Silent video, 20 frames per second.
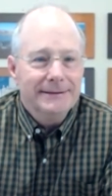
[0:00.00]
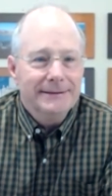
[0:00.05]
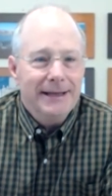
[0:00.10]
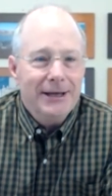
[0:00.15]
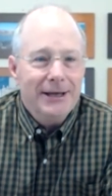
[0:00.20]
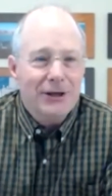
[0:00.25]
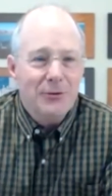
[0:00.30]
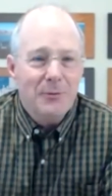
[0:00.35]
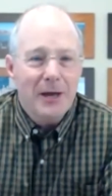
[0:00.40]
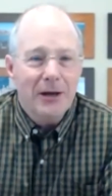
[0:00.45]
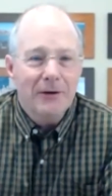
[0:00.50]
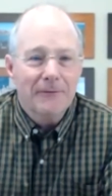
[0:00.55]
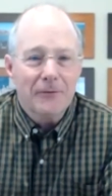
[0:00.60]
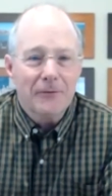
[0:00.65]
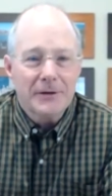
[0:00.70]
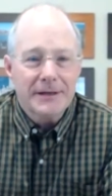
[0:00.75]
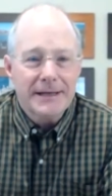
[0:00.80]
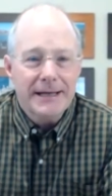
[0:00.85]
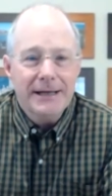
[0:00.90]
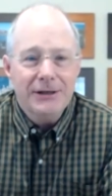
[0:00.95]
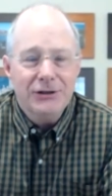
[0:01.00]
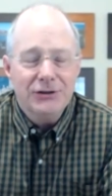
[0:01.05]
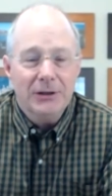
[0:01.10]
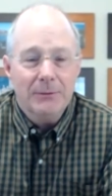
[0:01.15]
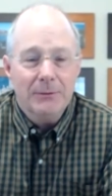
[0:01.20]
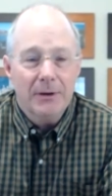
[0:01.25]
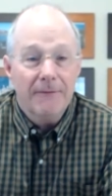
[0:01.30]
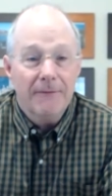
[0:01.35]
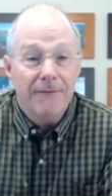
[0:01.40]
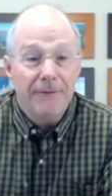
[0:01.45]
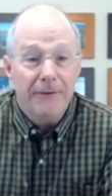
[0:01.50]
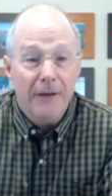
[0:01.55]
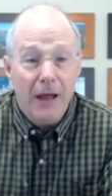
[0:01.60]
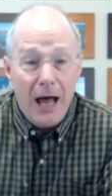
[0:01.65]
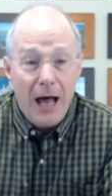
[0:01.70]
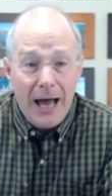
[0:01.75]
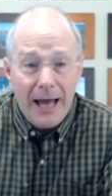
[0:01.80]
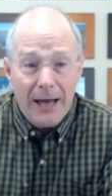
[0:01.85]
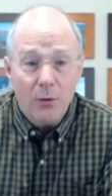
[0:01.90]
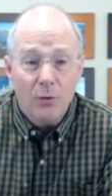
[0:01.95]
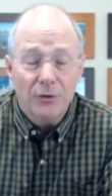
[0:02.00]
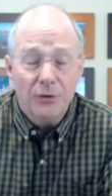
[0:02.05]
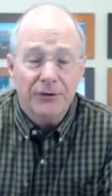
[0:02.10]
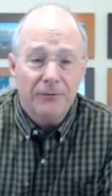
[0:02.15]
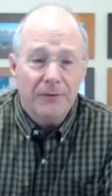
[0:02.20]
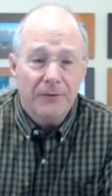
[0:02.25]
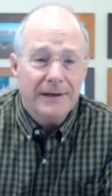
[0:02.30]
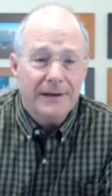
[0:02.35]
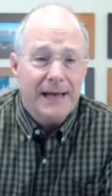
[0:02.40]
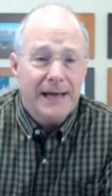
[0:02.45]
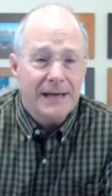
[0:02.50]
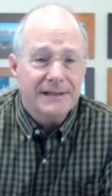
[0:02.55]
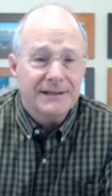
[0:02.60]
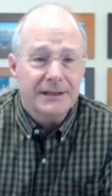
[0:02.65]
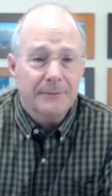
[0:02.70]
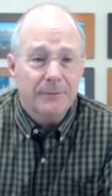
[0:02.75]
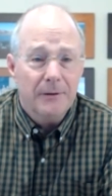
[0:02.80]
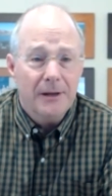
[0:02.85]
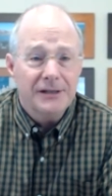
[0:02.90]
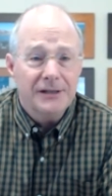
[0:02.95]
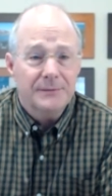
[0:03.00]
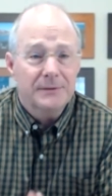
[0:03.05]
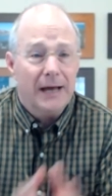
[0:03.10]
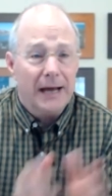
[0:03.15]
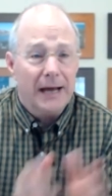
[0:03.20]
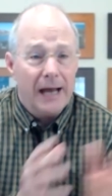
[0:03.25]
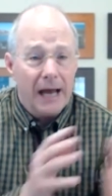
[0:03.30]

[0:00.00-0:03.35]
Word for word: incubator for teaching, but flying was a fantastic place because I